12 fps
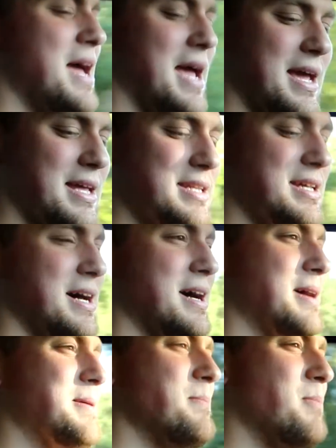And
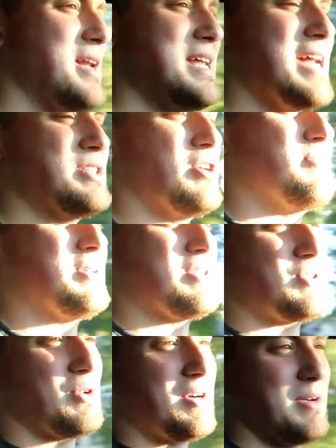my dad told me a
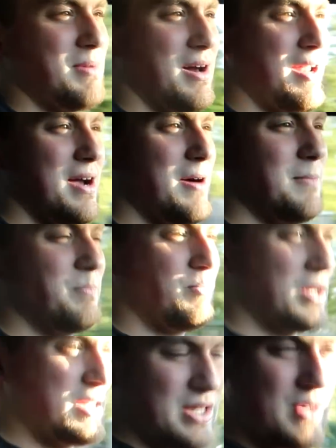story about how
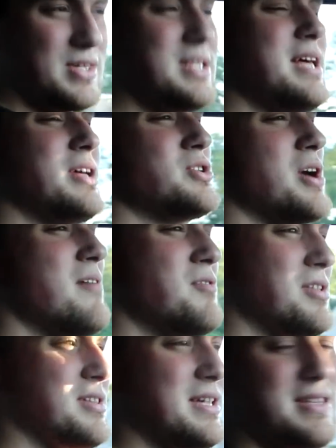he used to daily drive
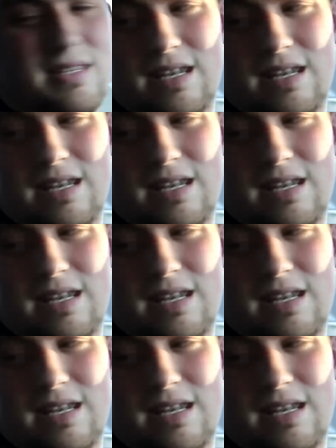one of these,